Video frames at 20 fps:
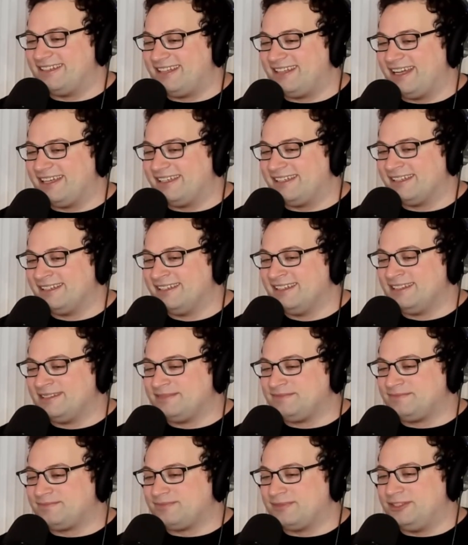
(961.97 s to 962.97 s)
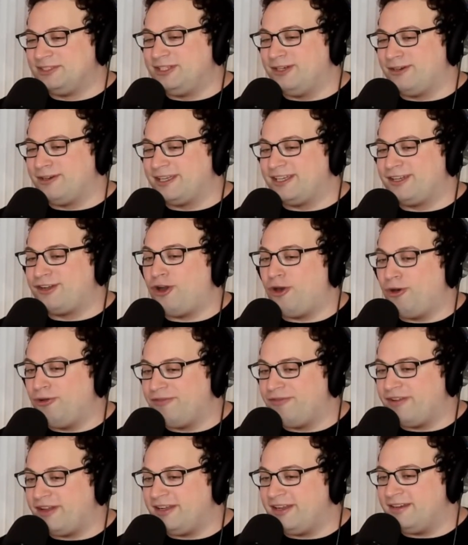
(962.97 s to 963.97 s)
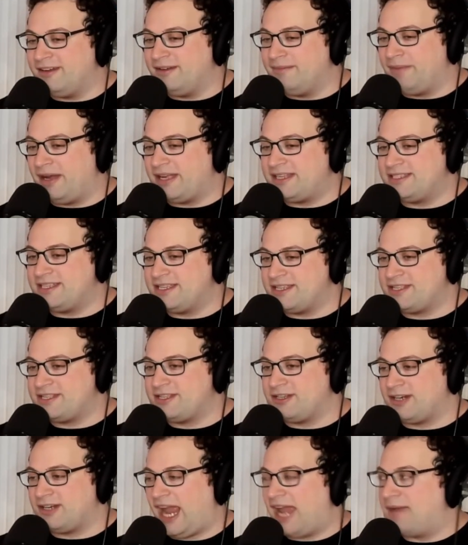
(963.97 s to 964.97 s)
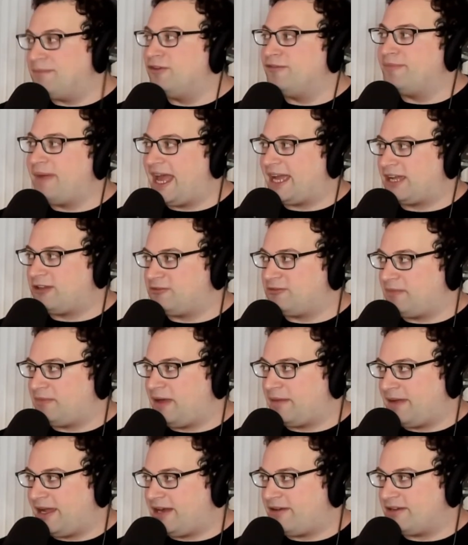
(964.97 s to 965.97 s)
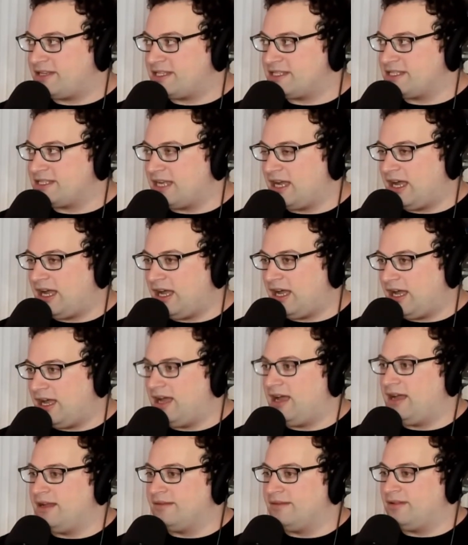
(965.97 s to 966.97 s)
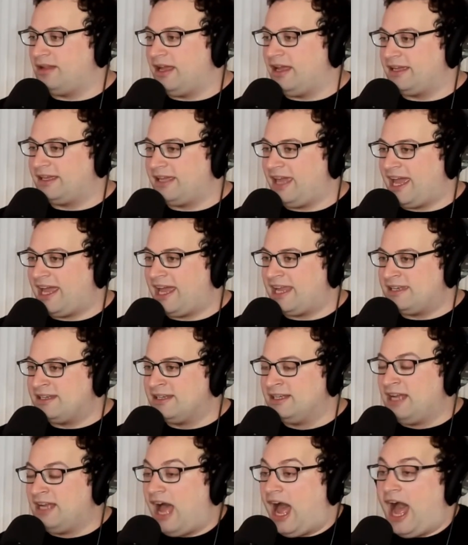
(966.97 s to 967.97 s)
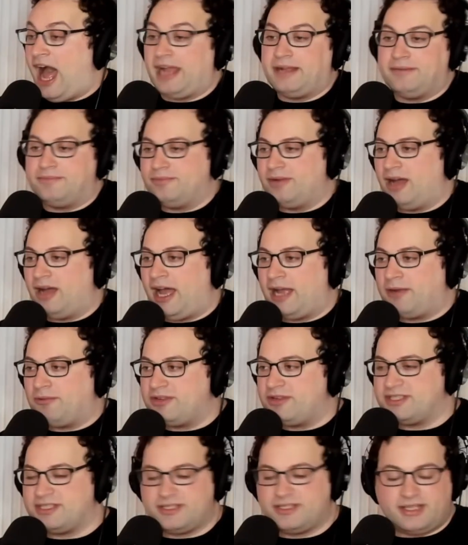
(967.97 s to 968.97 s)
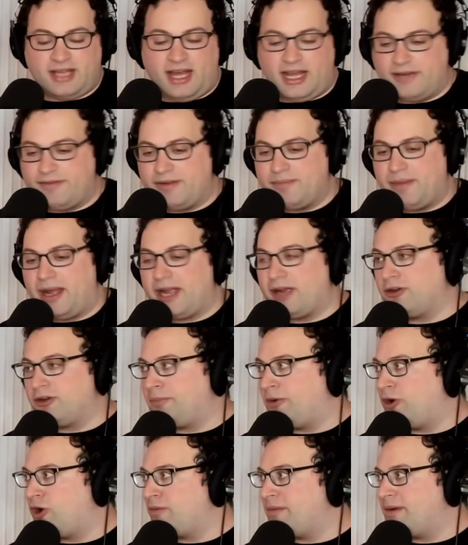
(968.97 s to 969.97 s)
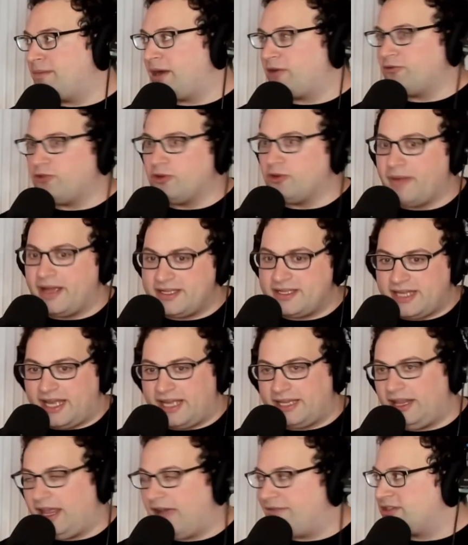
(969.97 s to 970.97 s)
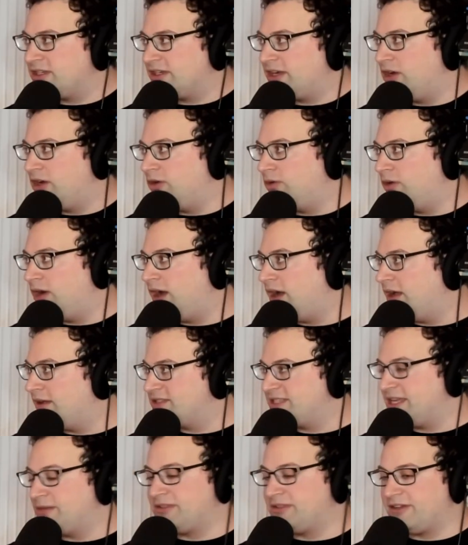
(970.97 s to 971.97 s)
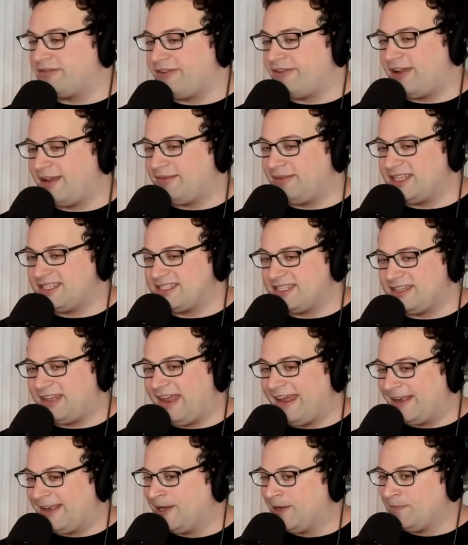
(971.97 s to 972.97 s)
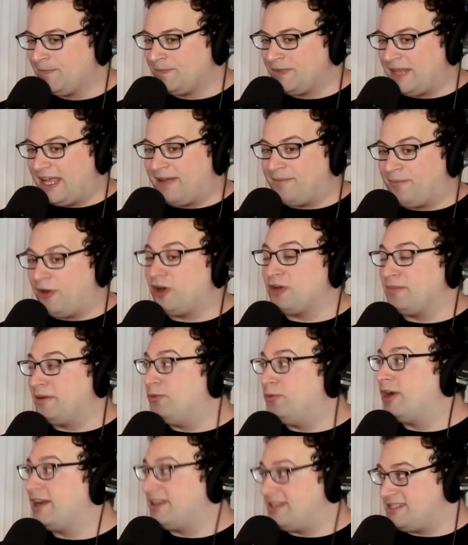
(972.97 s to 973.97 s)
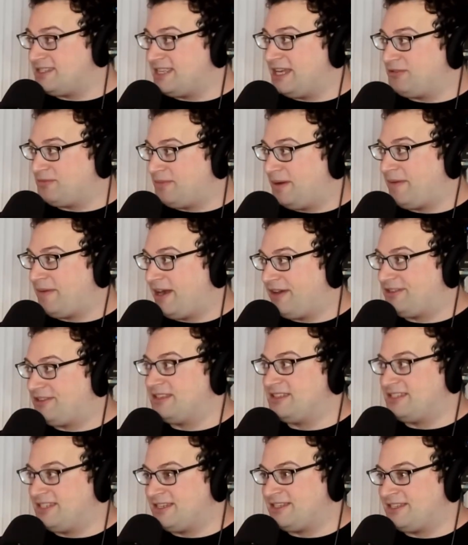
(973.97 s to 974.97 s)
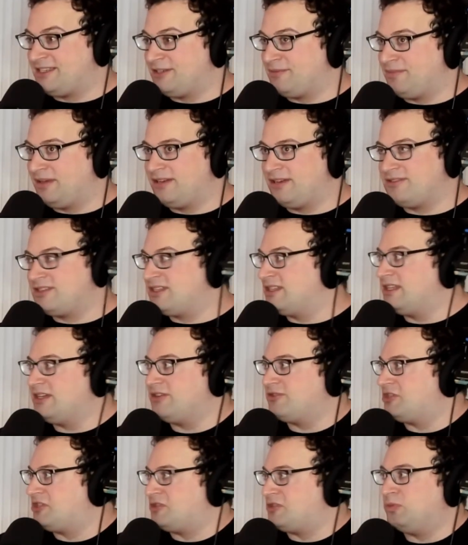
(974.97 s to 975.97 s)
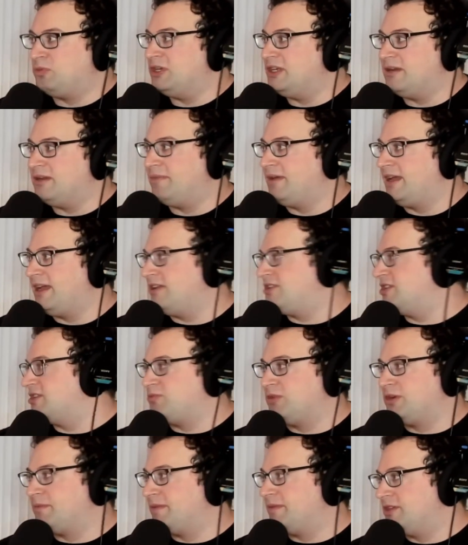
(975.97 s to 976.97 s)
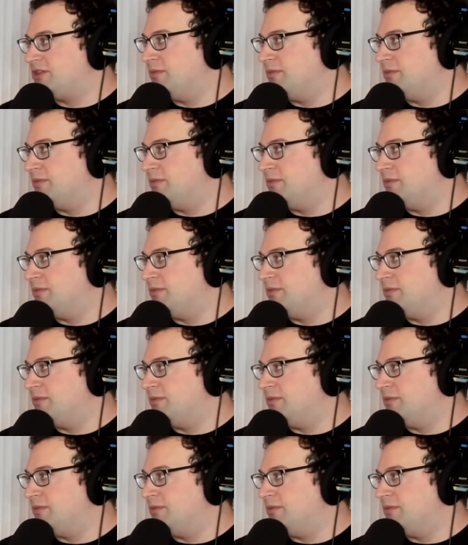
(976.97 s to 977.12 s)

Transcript: like during COVID, my sister had moved back in with my parents, and I was kind of in my own apartment. My roommates had left to go stay with their families, and like part of me wanted to stay with my parents and sister, but it just would have been too